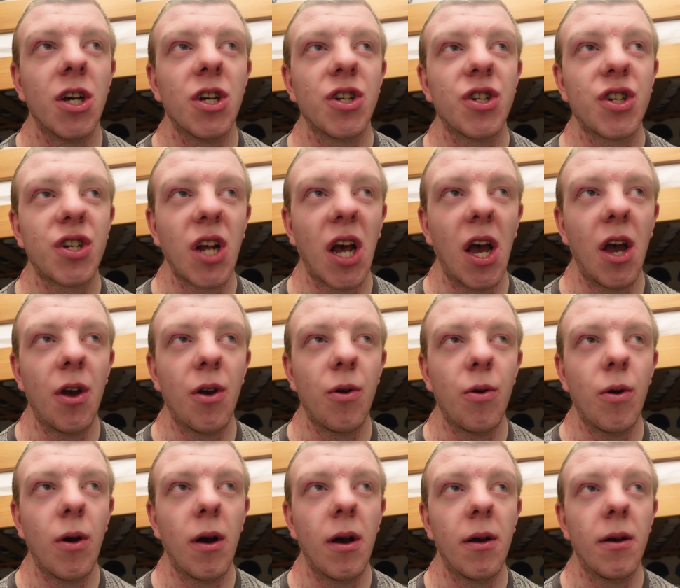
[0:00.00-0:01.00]

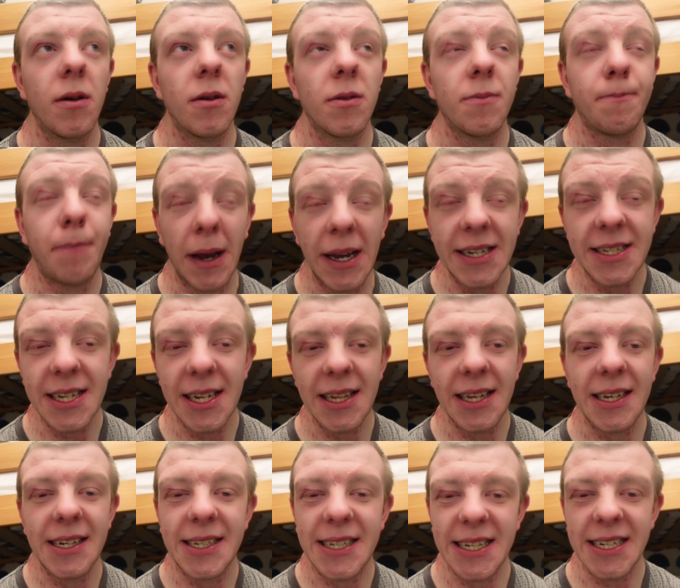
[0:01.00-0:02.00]
So
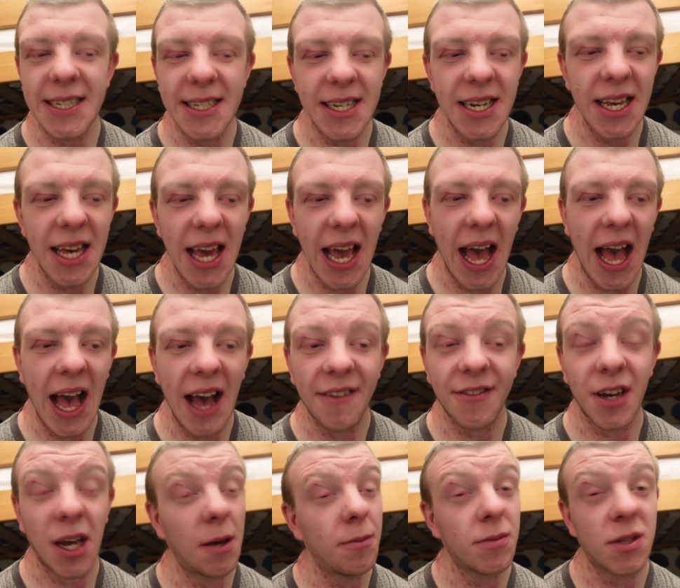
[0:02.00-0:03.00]
basically Disney have
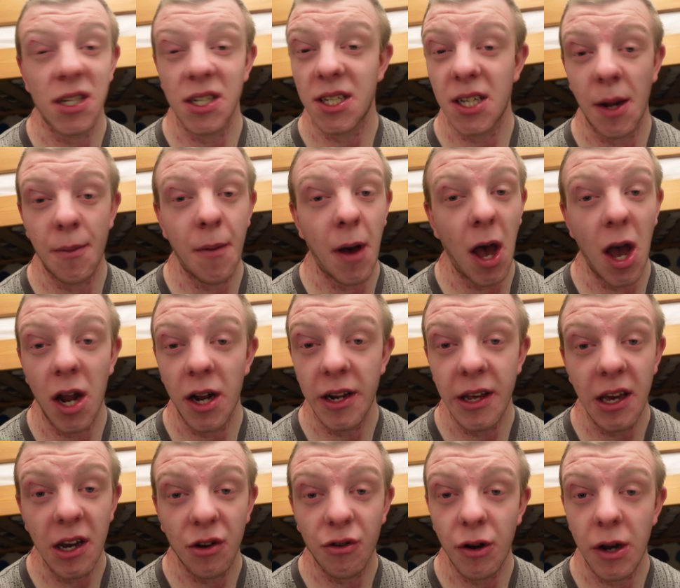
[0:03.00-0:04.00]
come to some
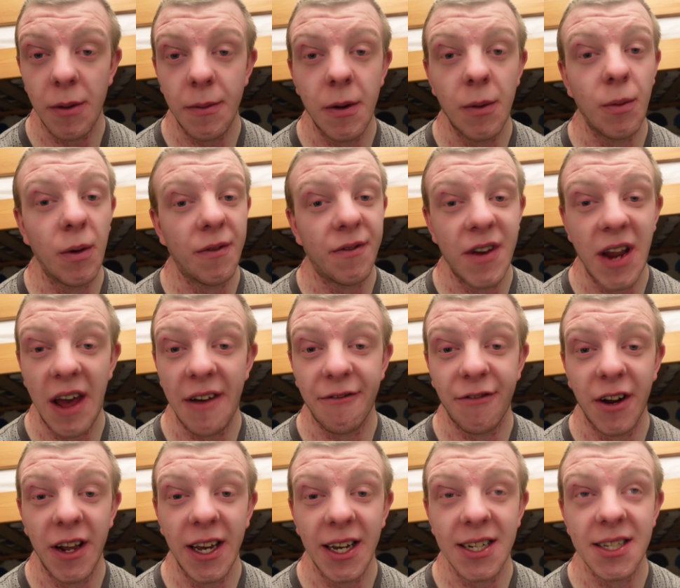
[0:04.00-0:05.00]
early agreement with
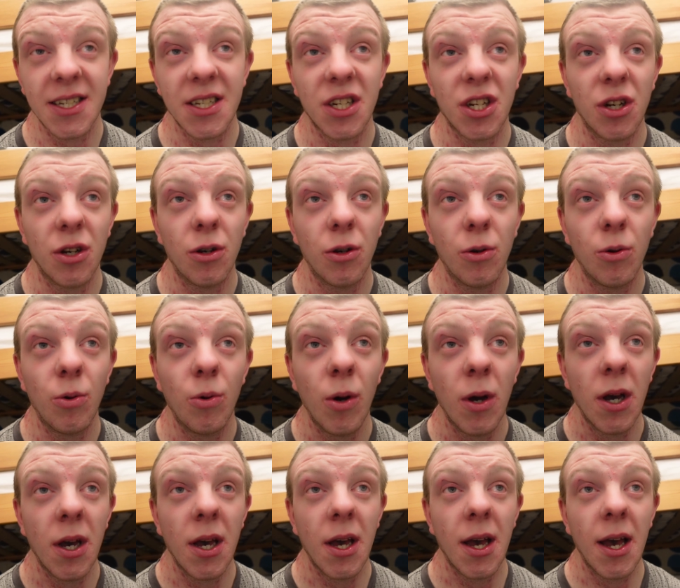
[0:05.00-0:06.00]
Netflix to
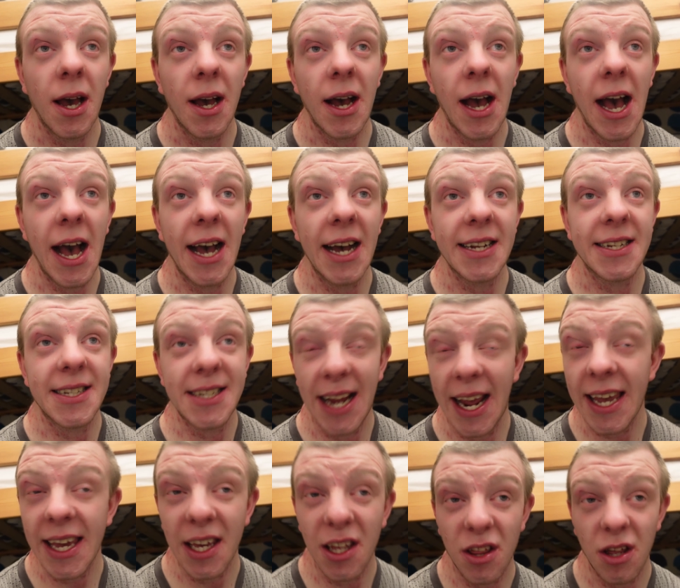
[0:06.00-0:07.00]
uh,
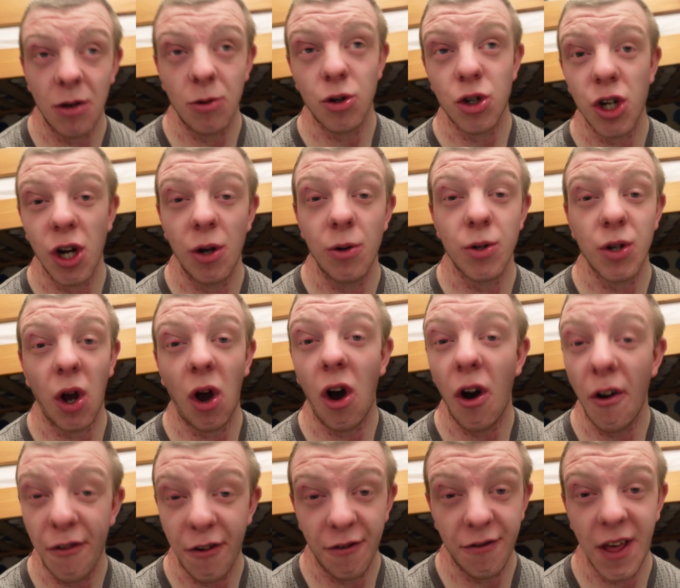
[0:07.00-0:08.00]
take those shows
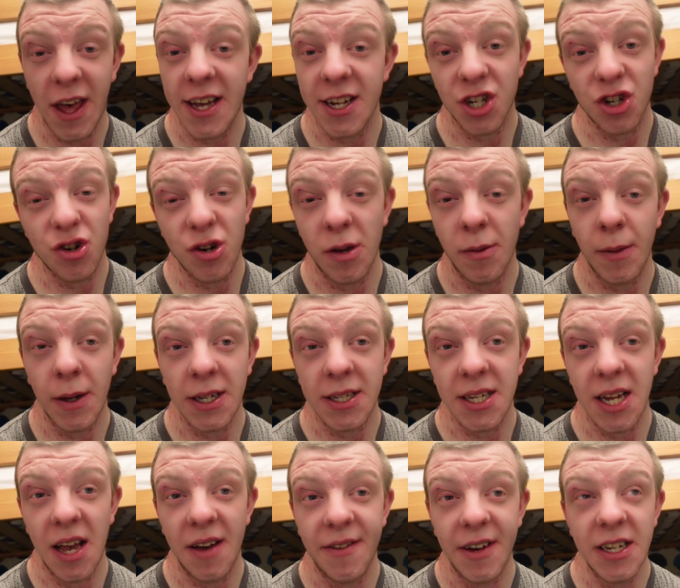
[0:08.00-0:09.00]
off of their streaming
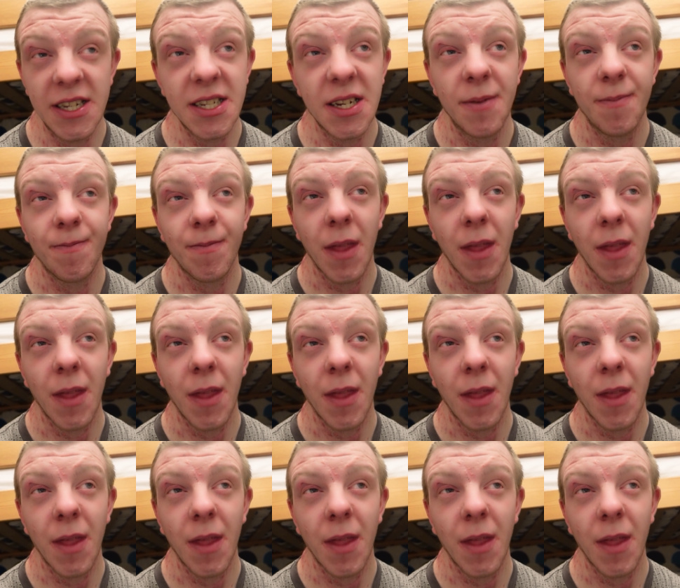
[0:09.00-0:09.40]
service.